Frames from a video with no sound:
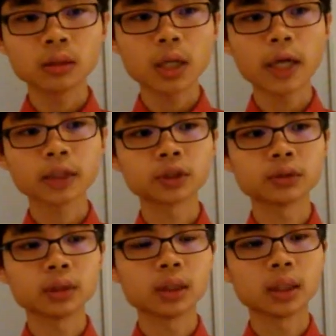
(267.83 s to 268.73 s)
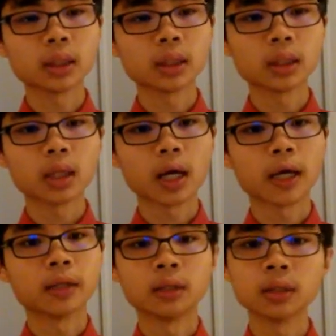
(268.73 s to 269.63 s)
actually
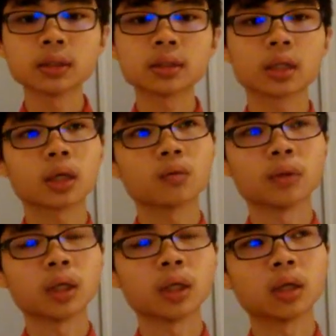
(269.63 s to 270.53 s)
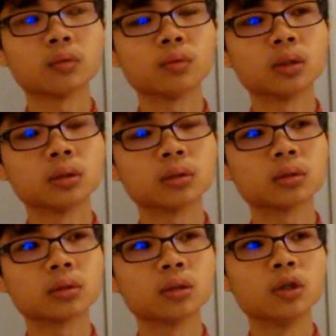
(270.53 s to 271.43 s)
I learned that when I
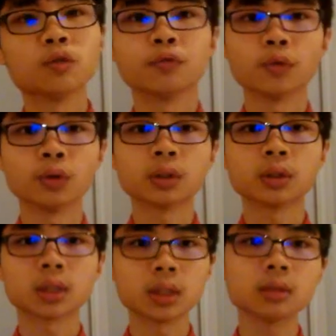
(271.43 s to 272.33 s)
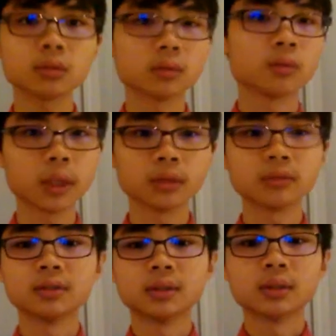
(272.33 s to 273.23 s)
was 14.
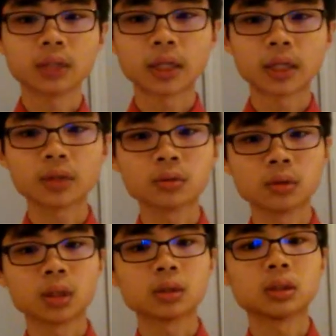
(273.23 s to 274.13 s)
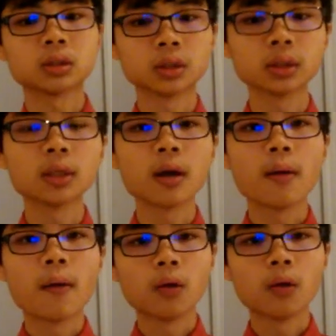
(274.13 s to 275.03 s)
Well, thank you to our teacher,
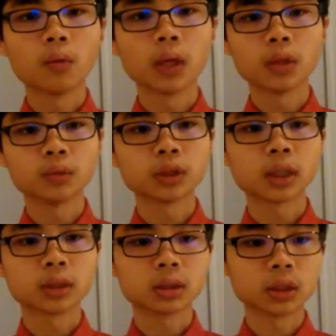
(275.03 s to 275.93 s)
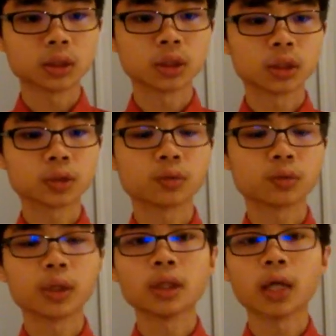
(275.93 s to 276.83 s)
well, which has teachers
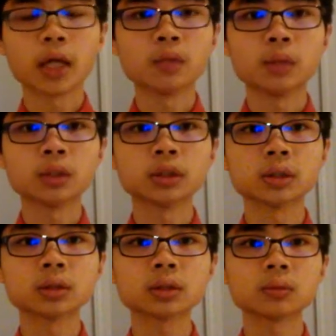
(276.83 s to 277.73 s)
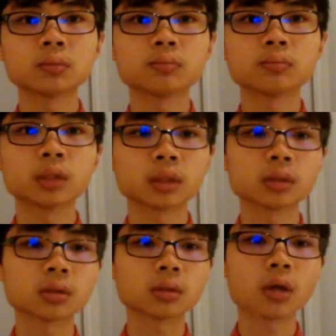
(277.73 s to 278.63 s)
creating animations.
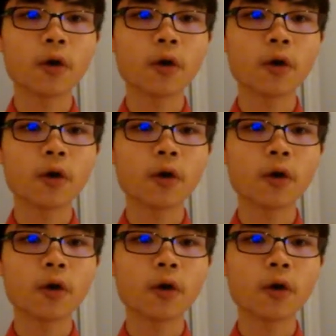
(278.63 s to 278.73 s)
But